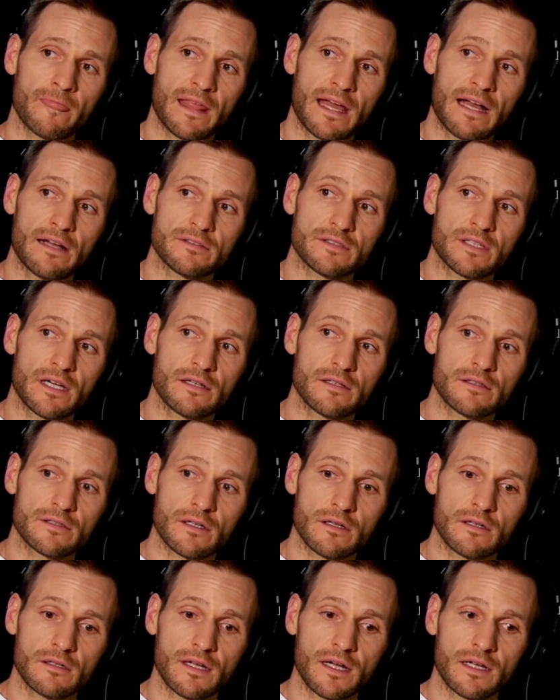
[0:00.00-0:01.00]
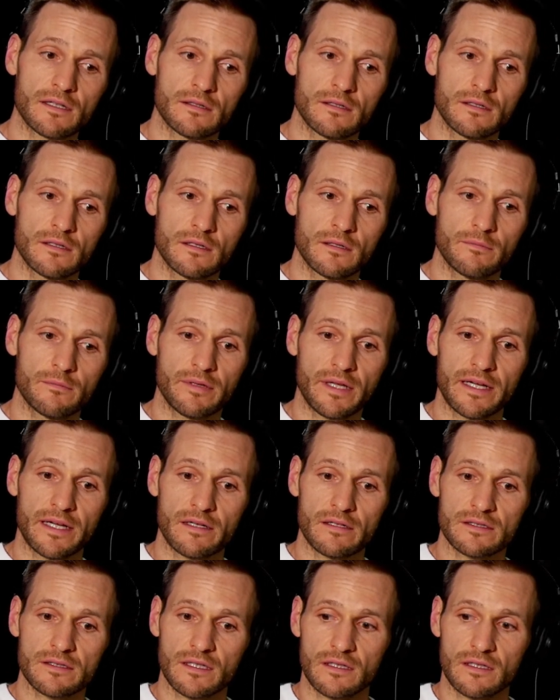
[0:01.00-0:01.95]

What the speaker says: outsiders are not players,